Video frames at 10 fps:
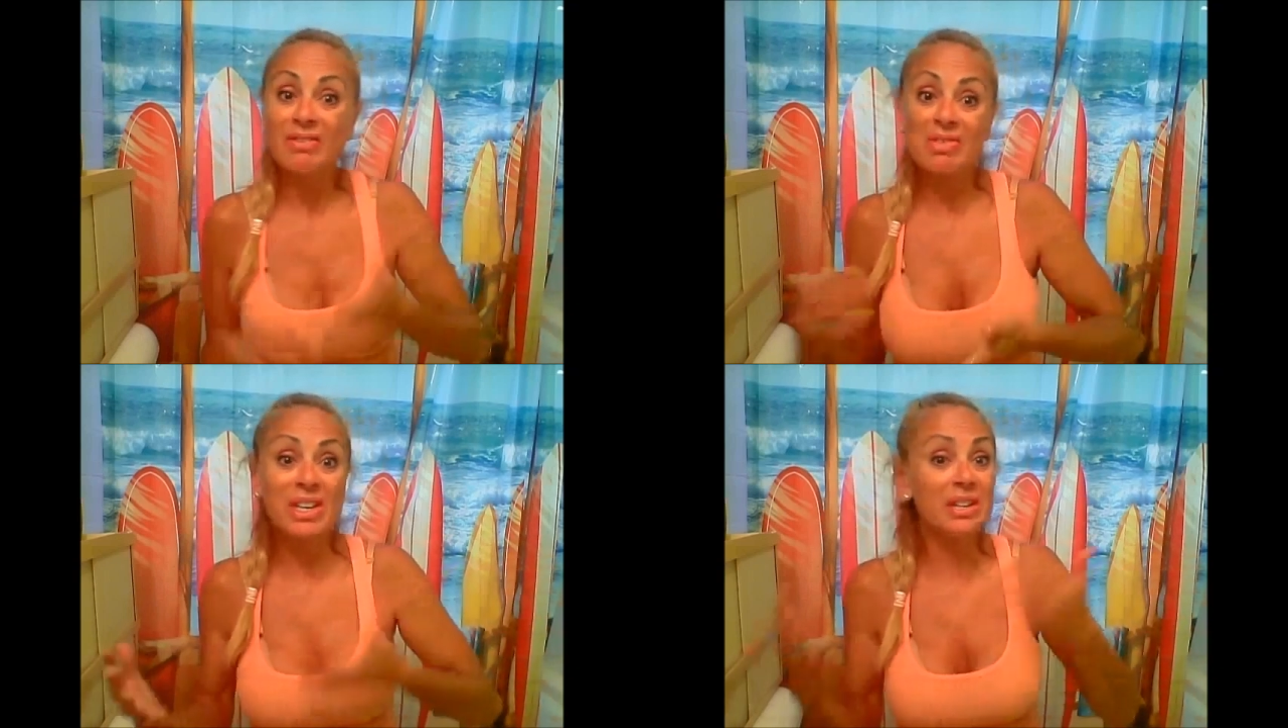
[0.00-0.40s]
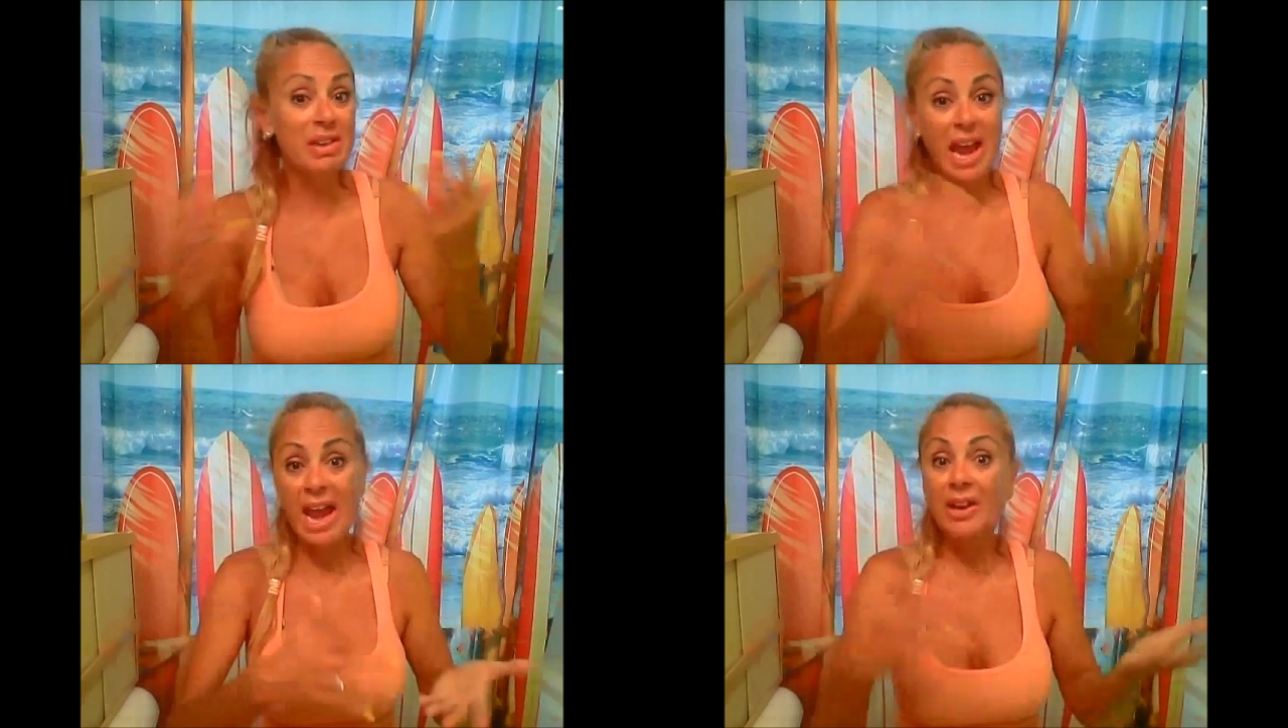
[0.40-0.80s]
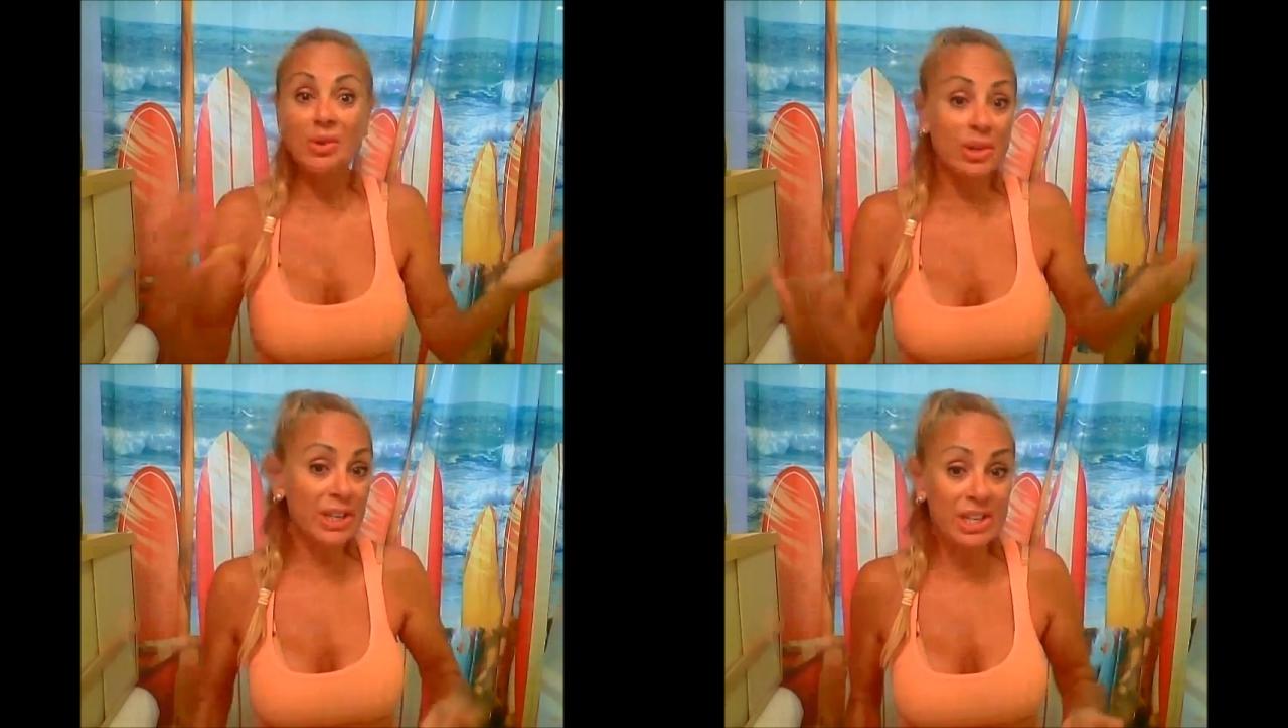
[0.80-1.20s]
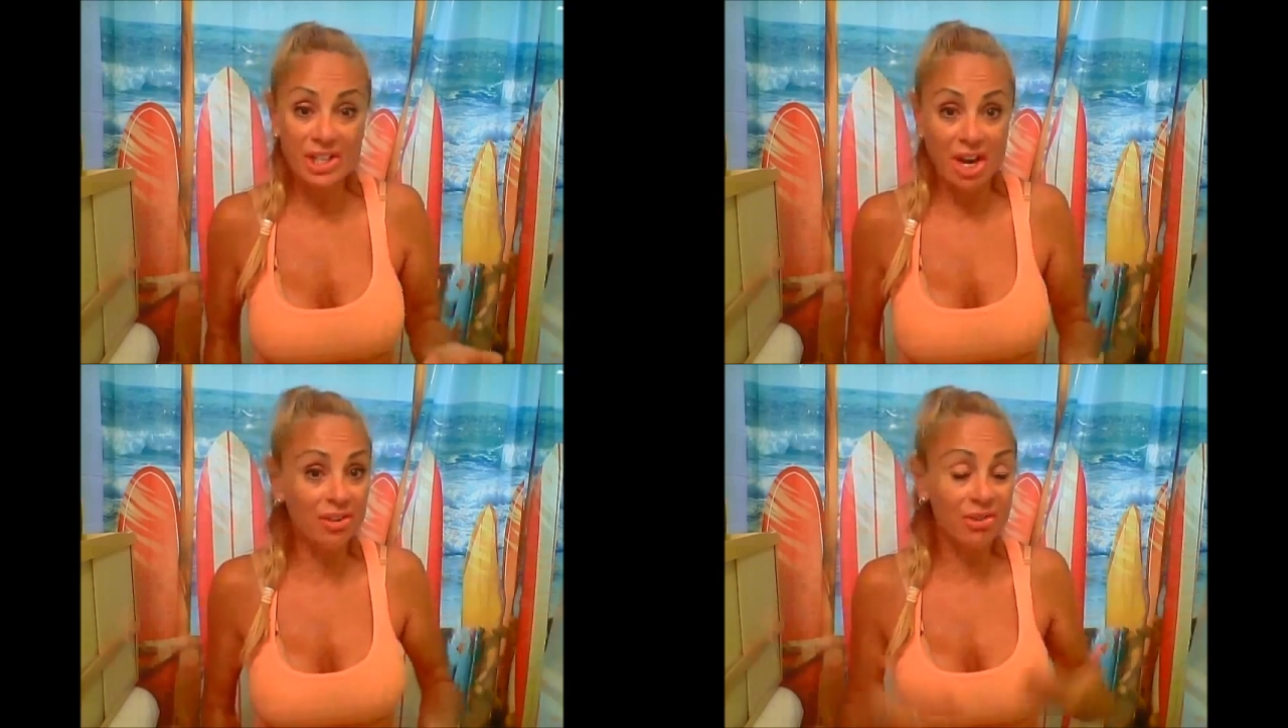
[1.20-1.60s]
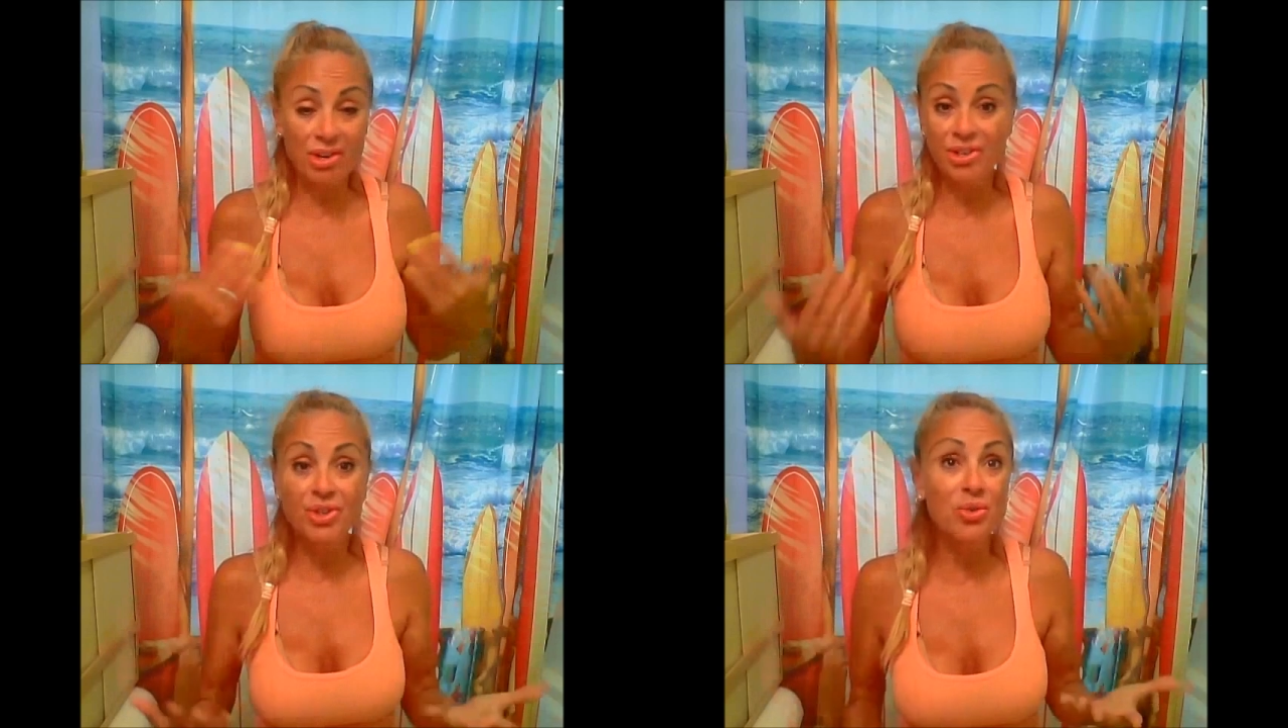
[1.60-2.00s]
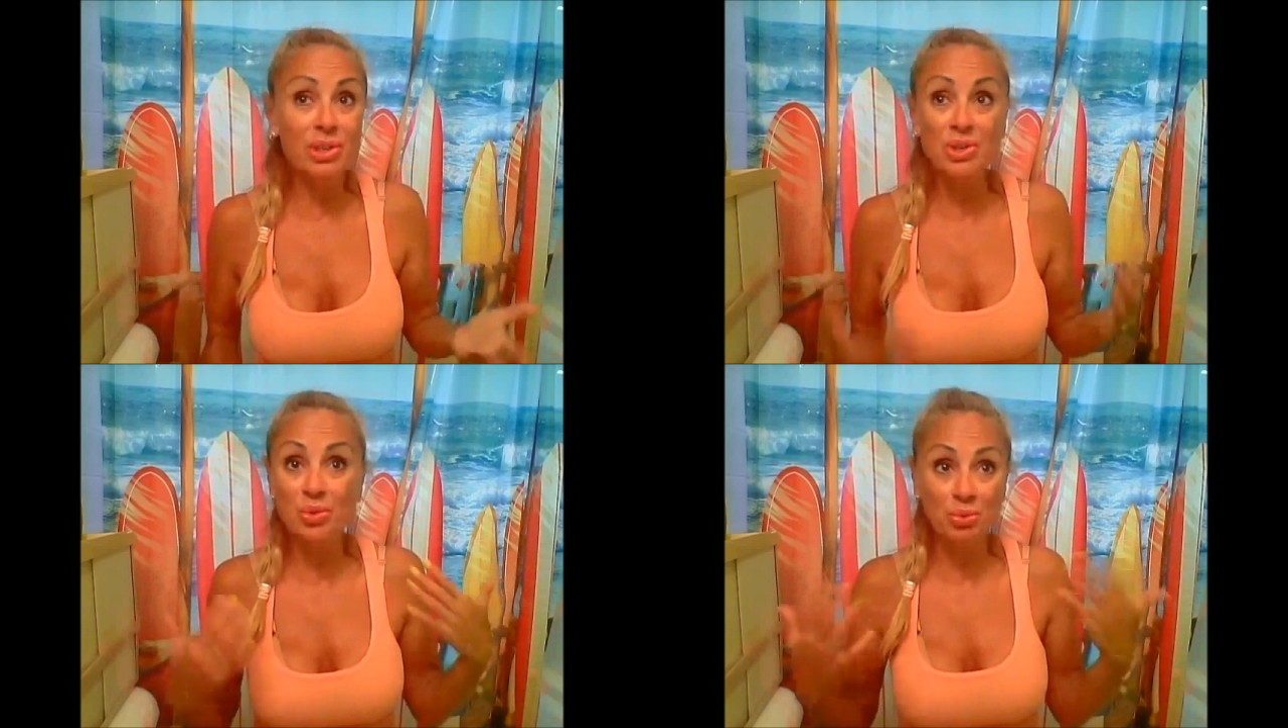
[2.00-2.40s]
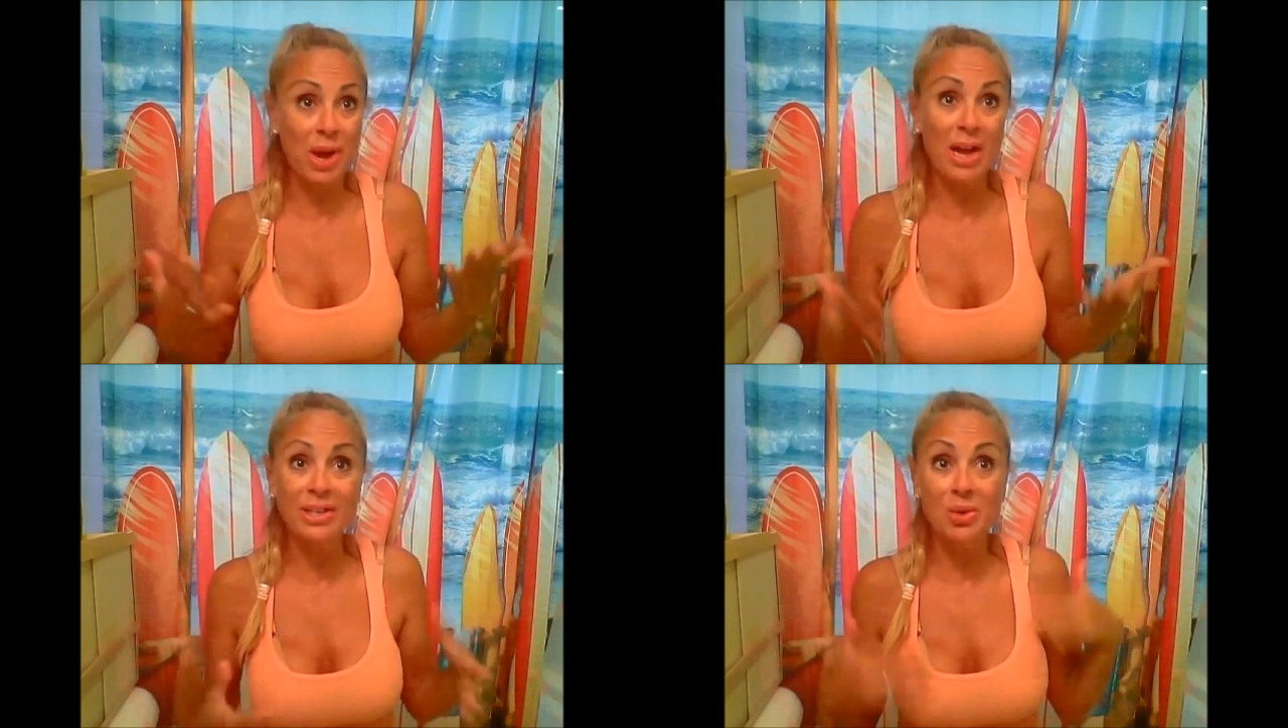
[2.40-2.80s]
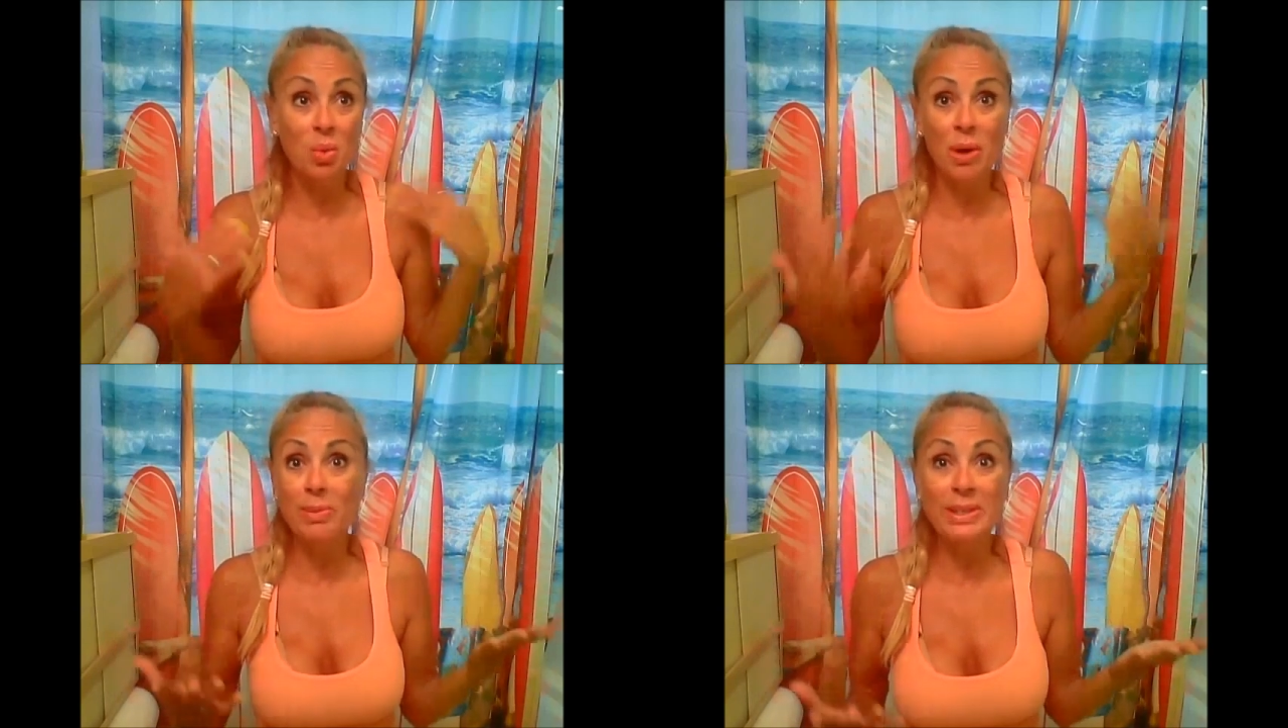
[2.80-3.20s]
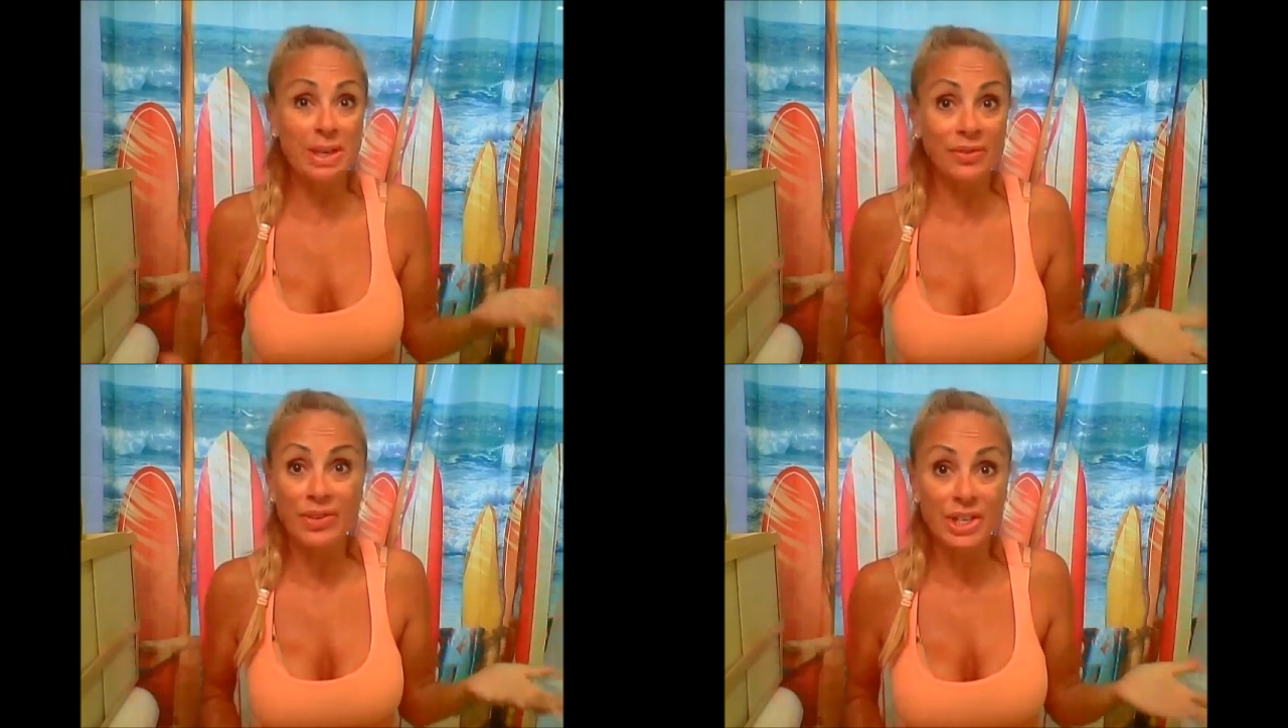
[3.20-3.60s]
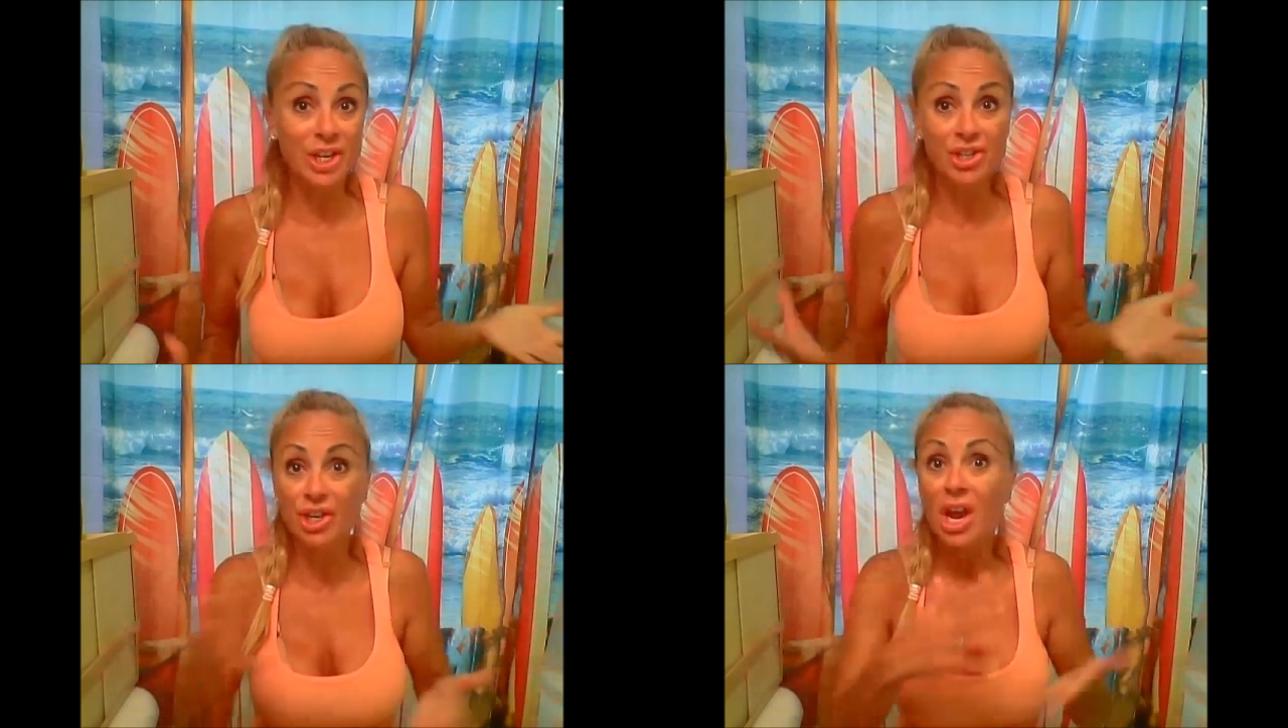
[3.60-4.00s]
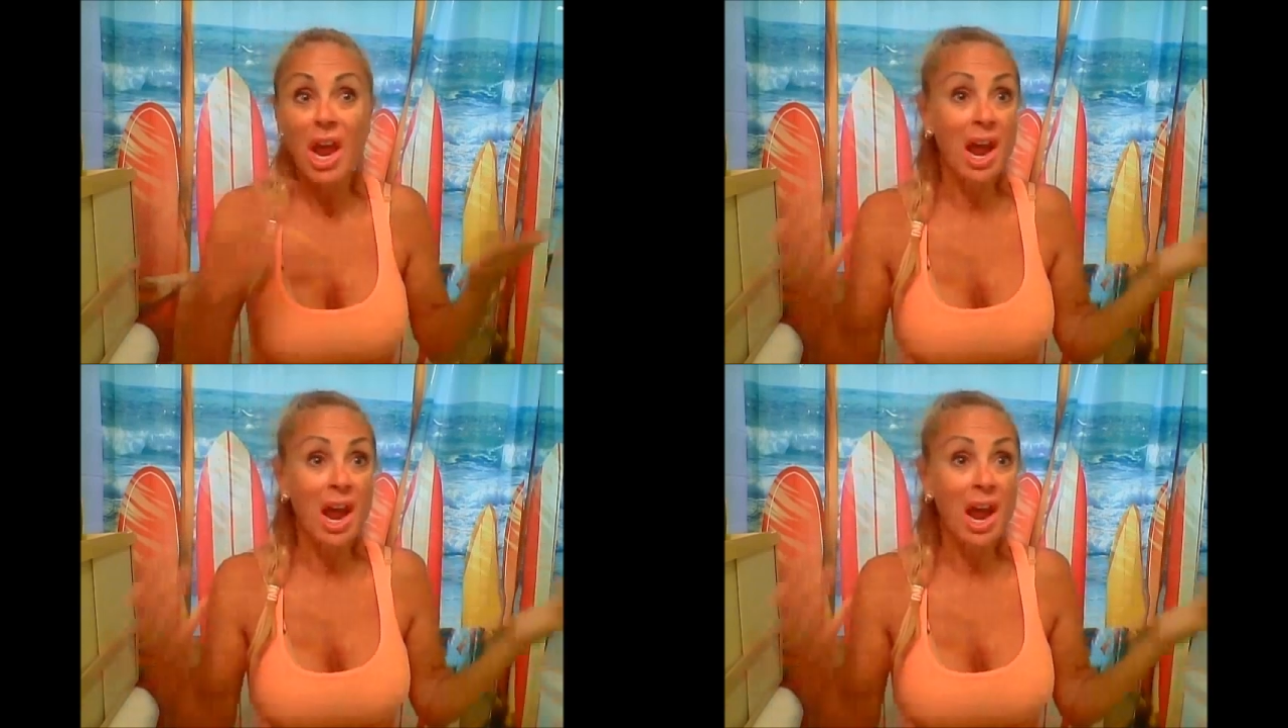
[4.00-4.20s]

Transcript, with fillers: get angry at each other and do these rants and want to be center for attention